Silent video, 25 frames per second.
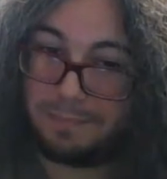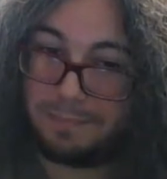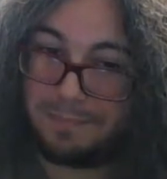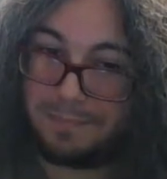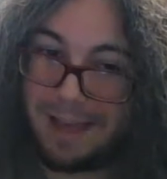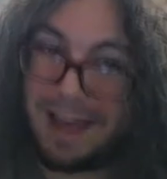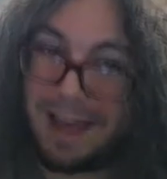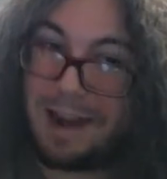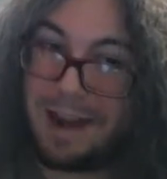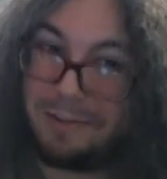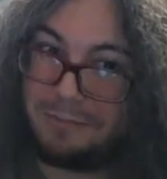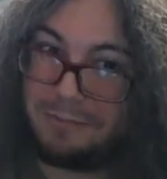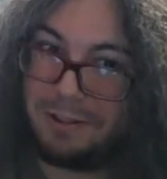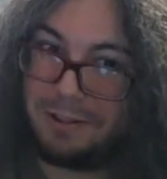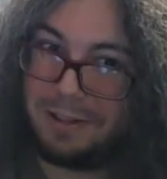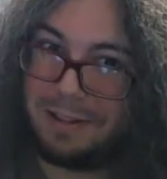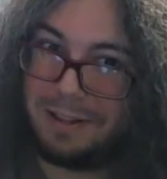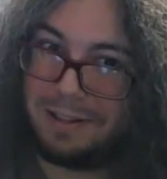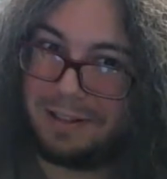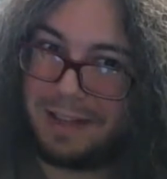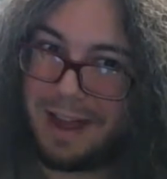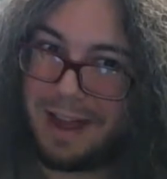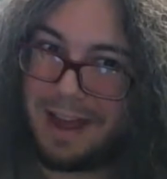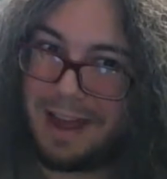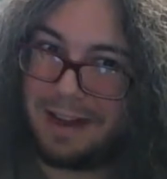And I'm really
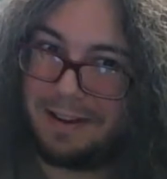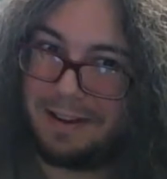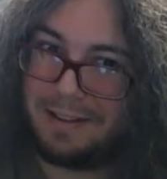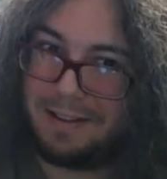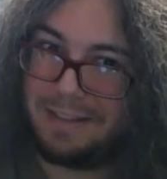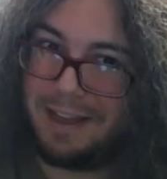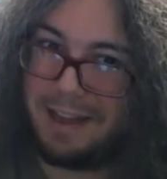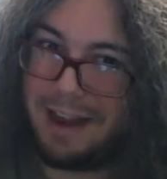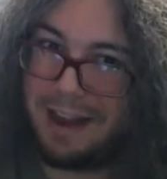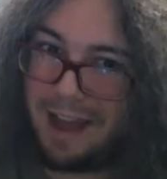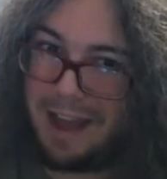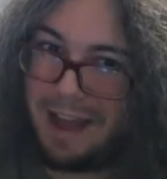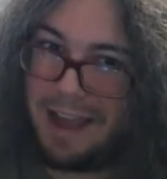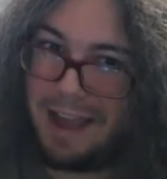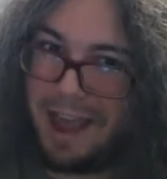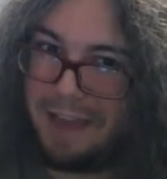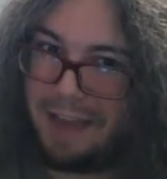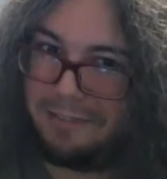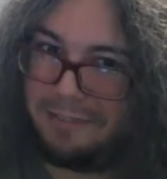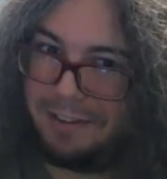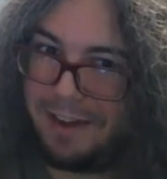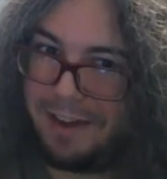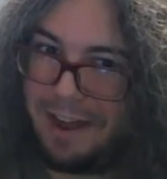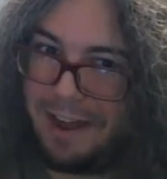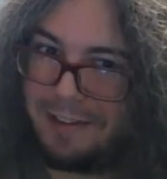glad that I
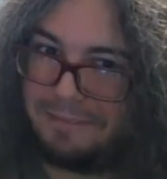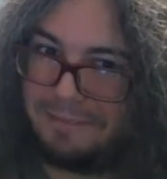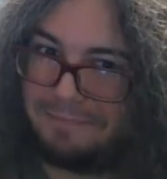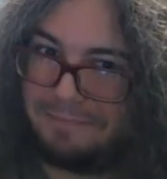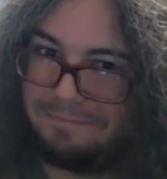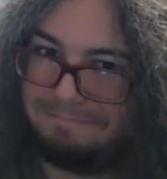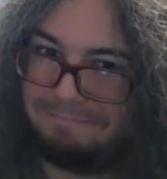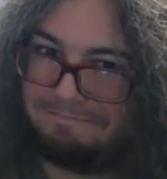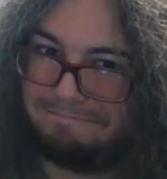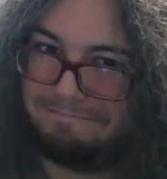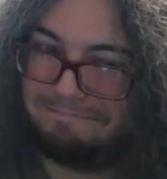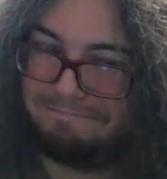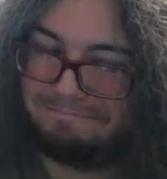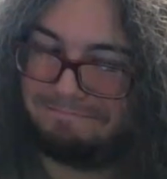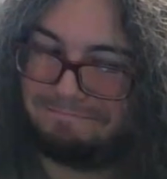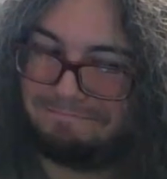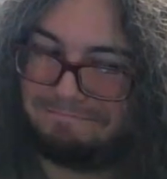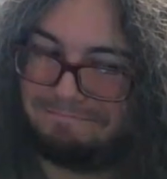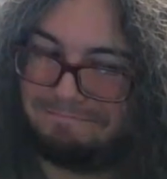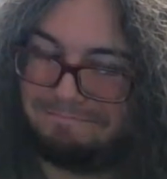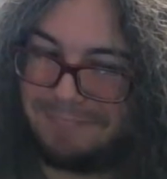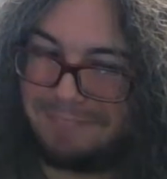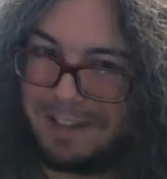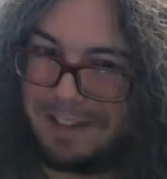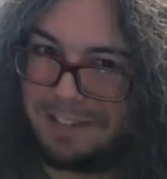have it now.
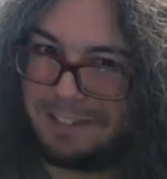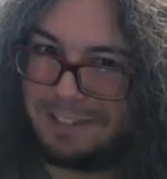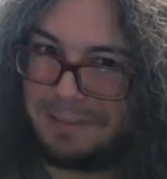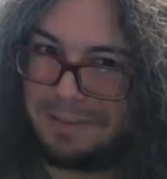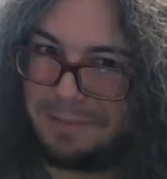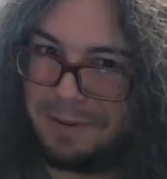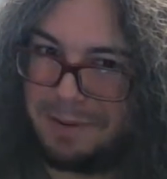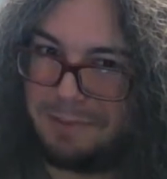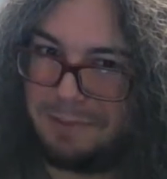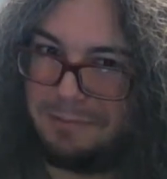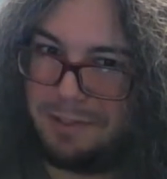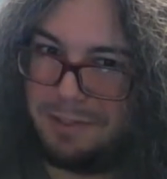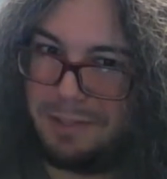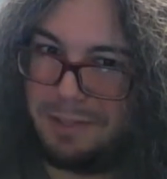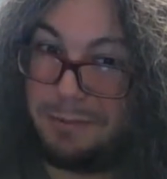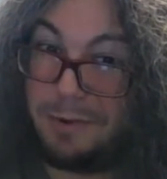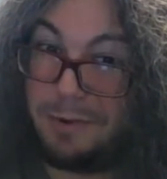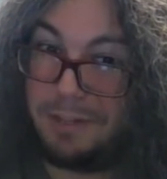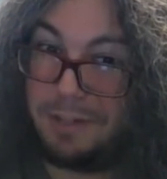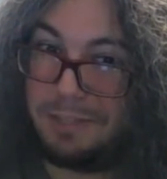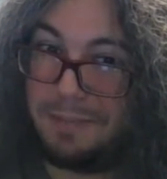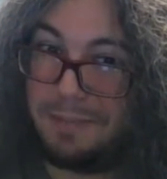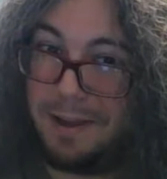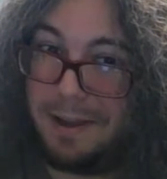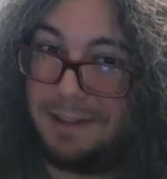And somebody really
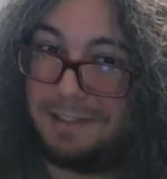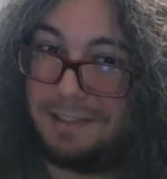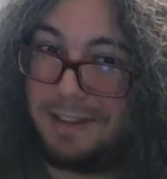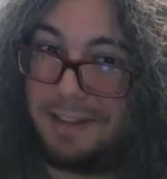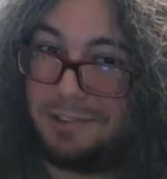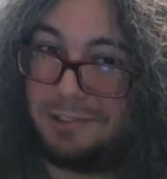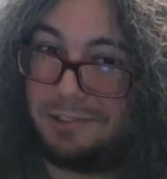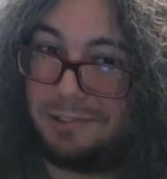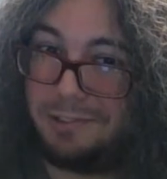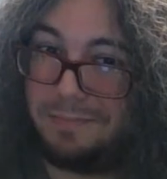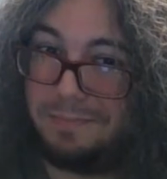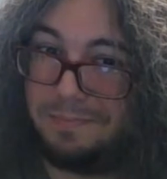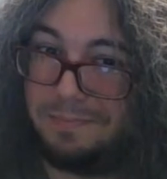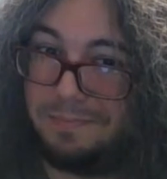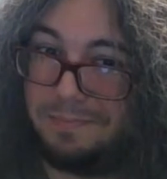wants my attention.